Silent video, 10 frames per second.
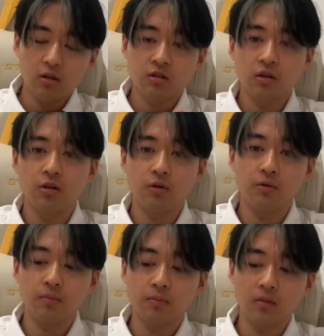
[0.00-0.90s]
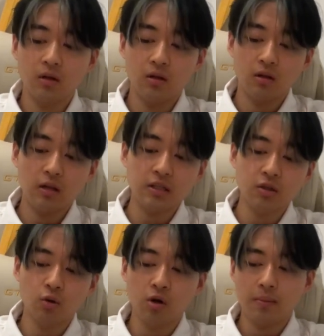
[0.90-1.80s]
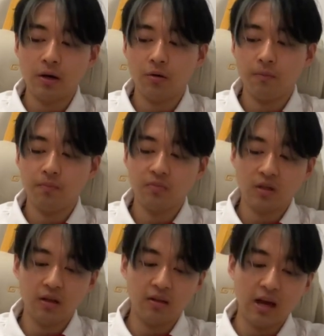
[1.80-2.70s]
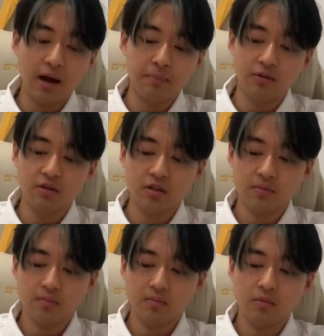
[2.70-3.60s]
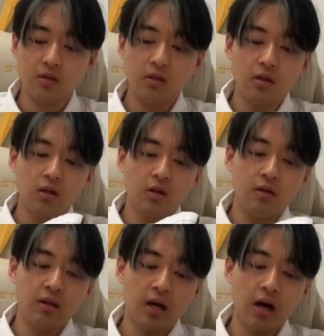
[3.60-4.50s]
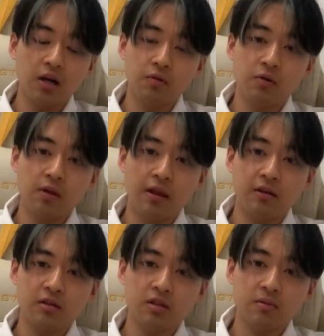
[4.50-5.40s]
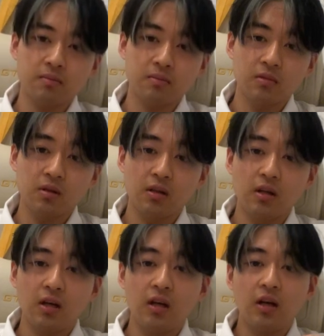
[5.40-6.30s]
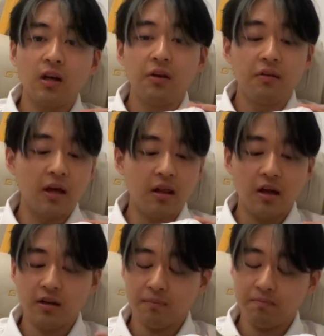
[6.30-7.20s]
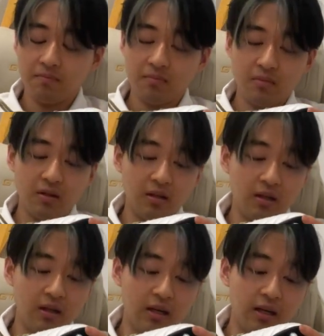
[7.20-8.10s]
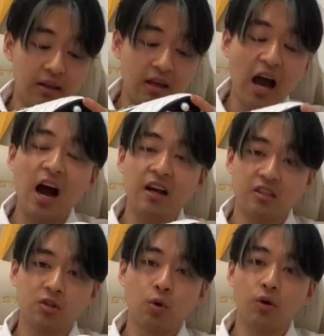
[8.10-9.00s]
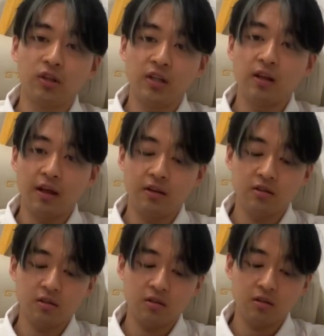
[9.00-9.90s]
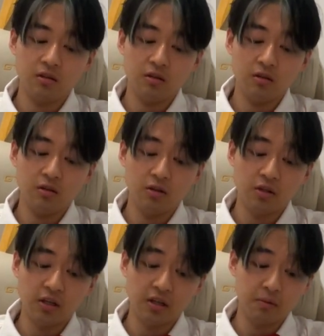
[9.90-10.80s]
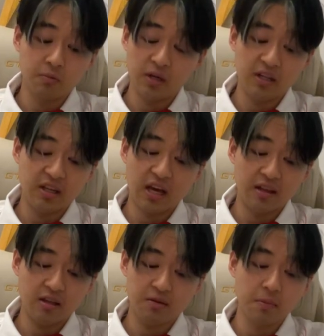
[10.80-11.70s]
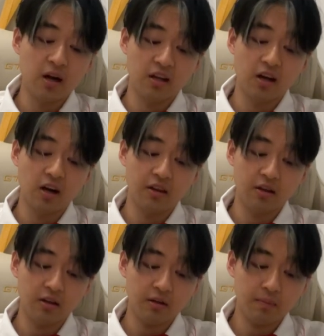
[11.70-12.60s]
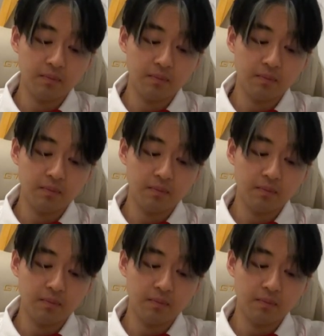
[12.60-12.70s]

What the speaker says: So let's talk about the uppers. The kangaroo leathers, they're like the highest quality leathers you can really get in this market, I think.